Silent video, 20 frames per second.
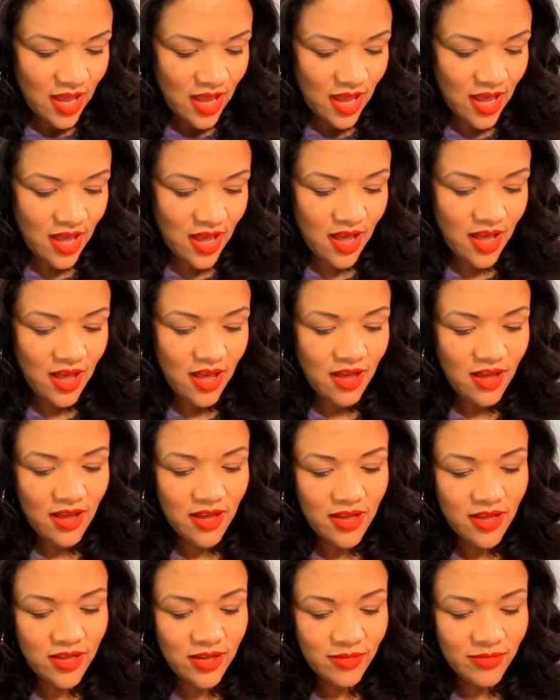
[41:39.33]

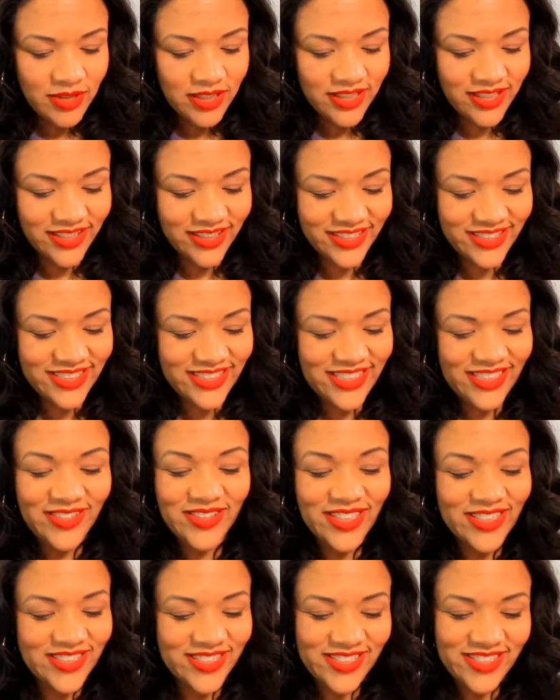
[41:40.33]
Let's see. You
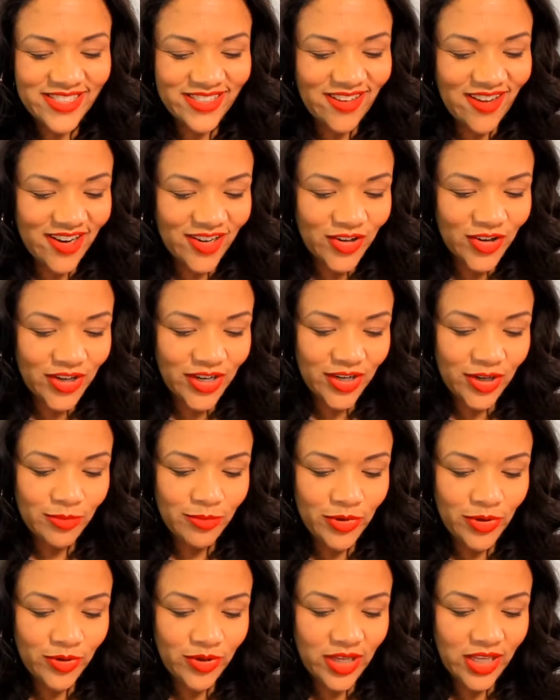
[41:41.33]
guys are still on creator
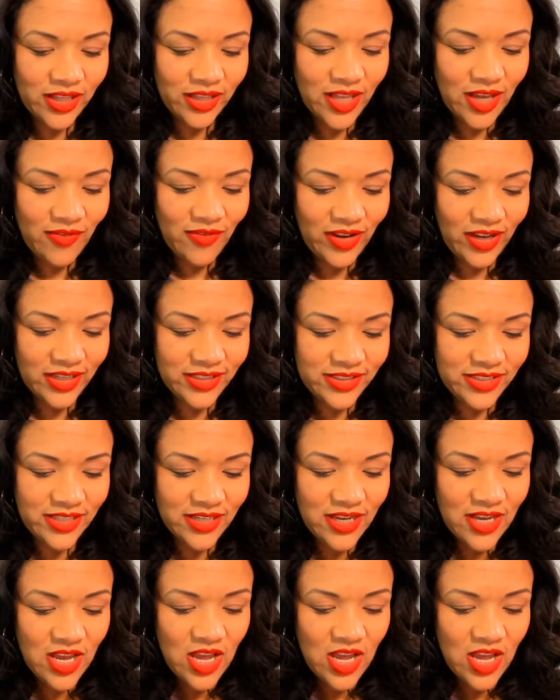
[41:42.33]
mode. I love it.